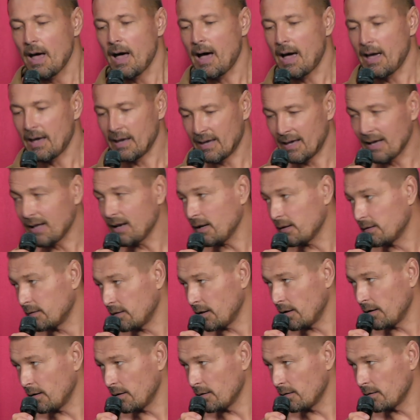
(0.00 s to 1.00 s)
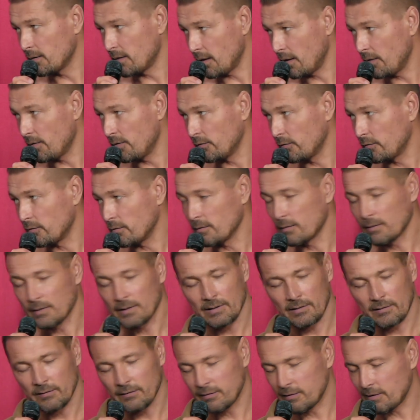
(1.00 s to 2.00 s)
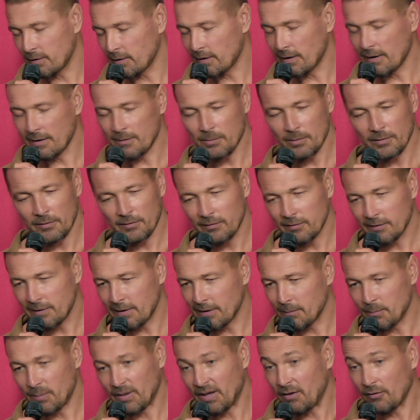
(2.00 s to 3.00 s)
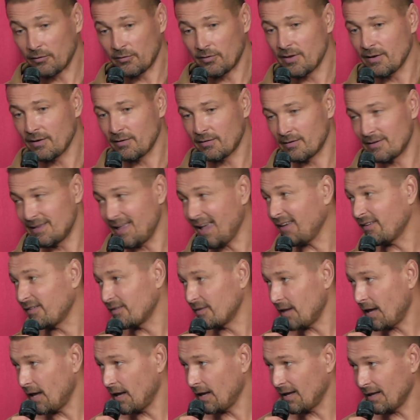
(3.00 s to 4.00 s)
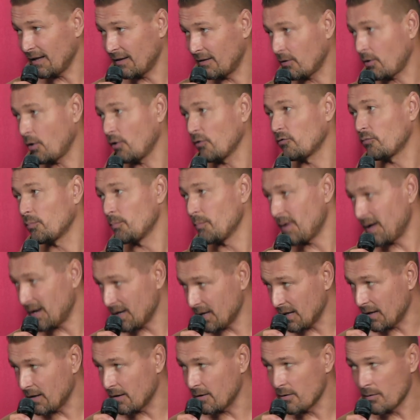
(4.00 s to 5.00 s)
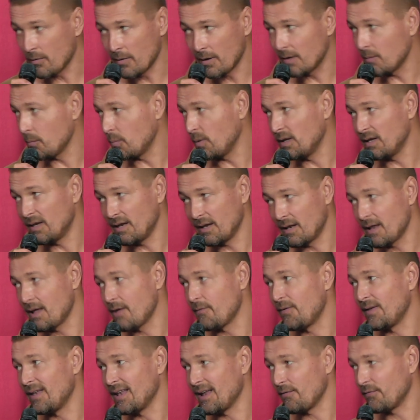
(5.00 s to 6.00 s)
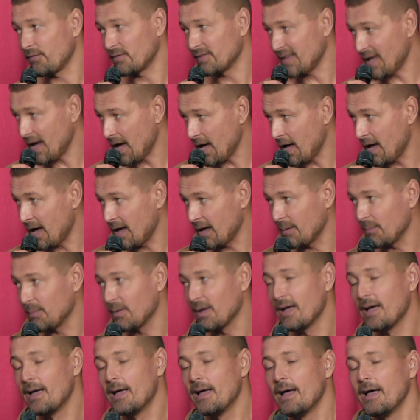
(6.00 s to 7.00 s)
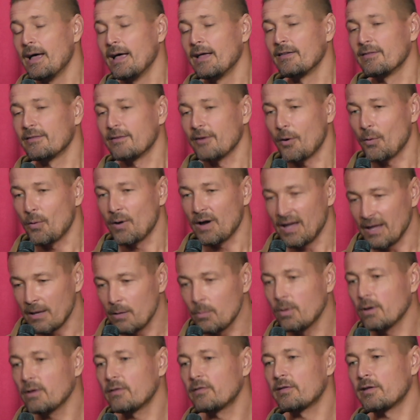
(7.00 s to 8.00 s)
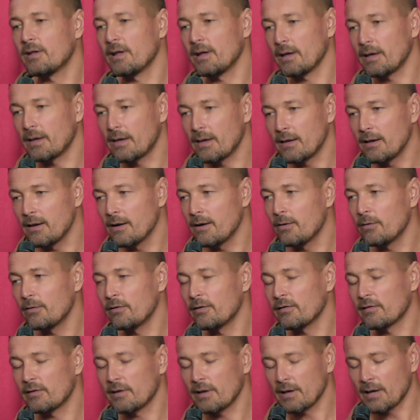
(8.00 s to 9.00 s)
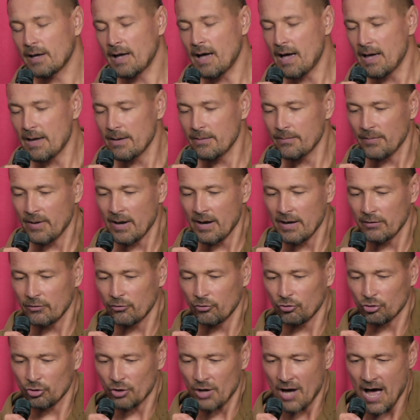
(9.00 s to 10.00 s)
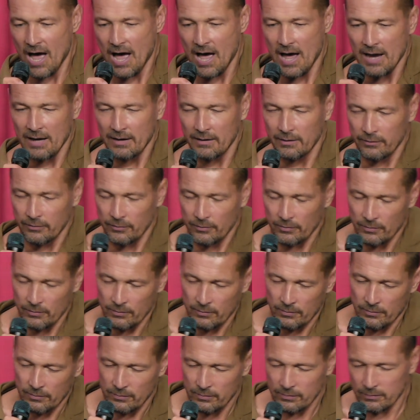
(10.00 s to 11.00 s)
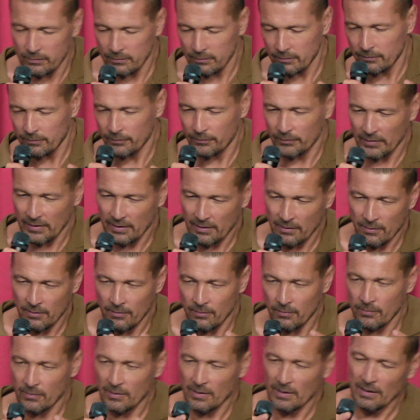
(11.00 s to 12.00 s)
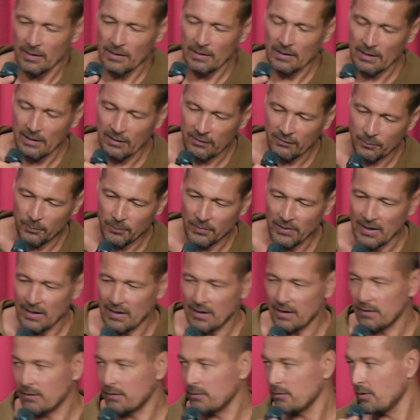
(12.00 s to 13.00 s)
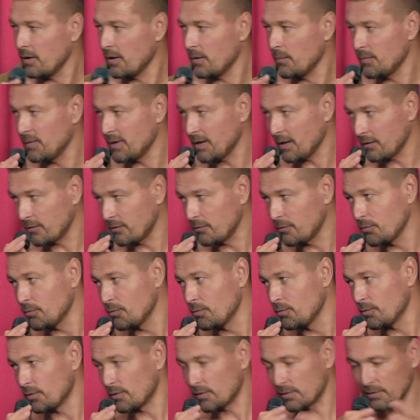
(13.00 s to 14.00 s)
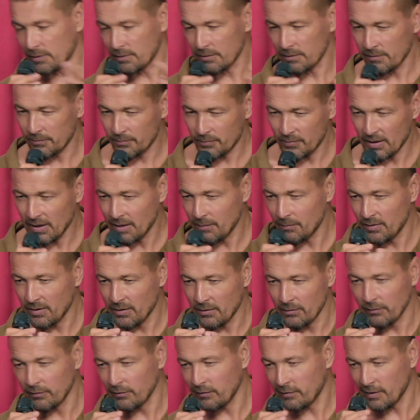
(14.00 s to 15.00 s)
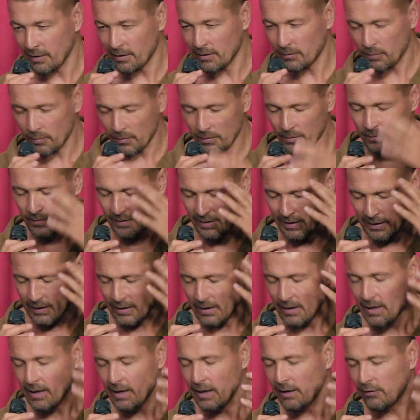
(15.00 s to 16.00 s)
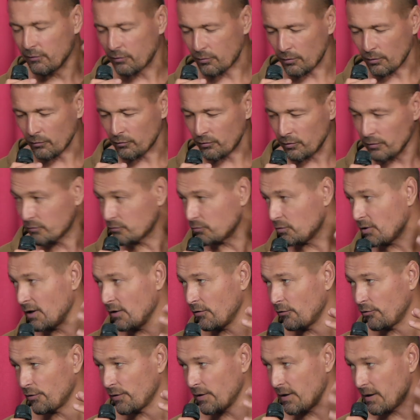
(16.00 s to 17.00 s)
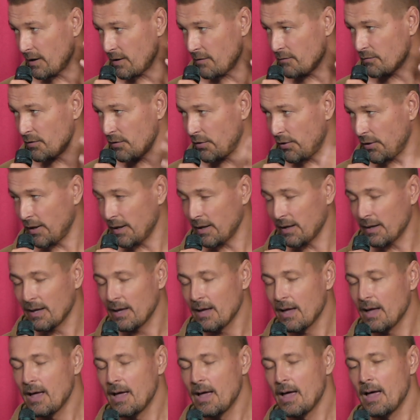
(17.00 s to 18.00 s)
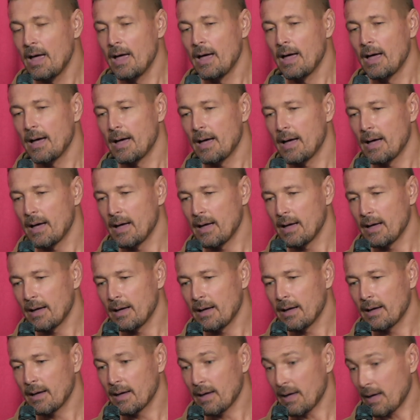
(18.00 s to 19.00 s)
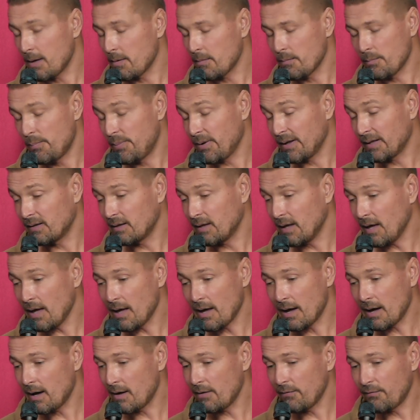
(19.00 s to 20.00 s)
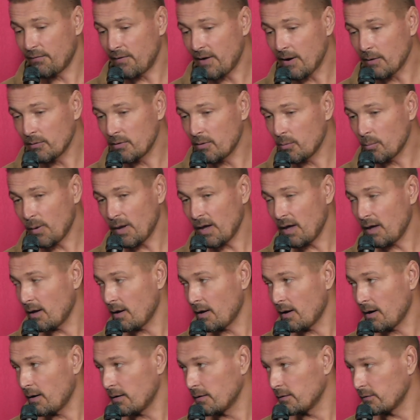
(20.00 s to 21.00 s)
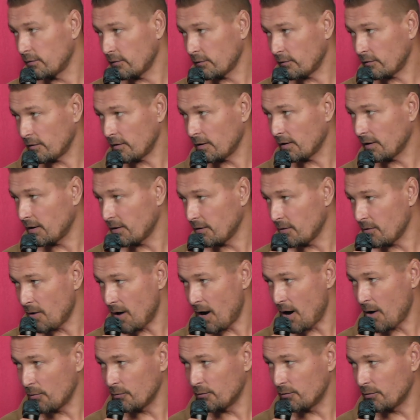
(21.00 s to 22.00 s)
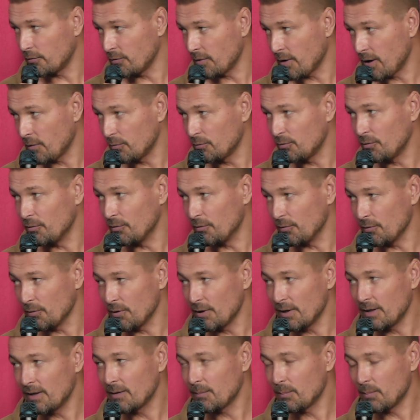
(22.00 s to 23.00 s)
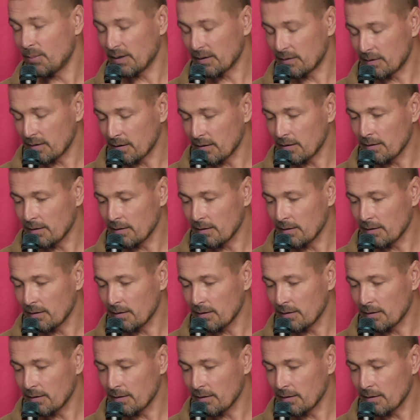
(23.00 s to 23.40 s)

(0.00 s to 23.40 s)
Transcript: i gotta tell tell this to you it's just like it was like because this next take it costs money you know and we didn't have enough time so it was like you know just like i i try to you know explain it to him not to hurt him you know just like uh, like his concentration and everything uh, but yeah i found a way how uh, just like you know how to how to do it but uh,